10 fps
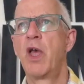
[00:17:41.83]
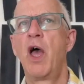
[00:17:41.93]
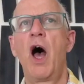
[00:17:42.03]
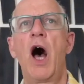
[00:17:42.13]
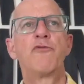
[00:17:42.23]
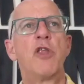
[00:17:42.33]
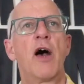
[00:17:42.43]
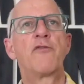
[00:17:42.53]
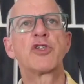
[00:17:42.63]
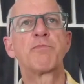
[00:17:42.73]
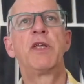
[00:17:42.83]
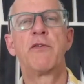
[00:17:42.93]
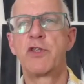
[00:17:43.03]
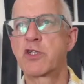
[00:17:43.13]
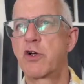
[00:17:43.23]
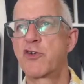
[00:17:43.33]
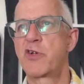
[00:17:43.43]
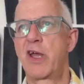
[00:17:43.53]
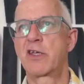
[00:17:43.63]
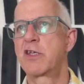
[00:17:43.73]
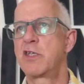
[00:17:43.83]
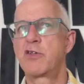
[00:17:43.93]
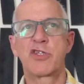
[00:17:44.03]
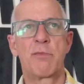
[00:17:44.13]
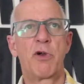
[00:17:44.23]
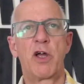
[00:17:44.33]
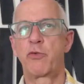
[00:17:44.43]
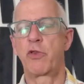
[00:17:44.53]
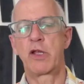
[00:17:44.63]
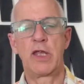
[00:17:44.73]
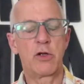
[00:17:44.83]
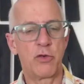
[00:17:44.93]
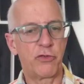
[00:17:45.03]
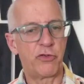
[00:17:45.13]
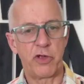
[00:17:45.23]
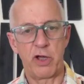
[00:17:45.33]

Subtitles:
I've just been given this contract. Can you summarize what the key clauses are?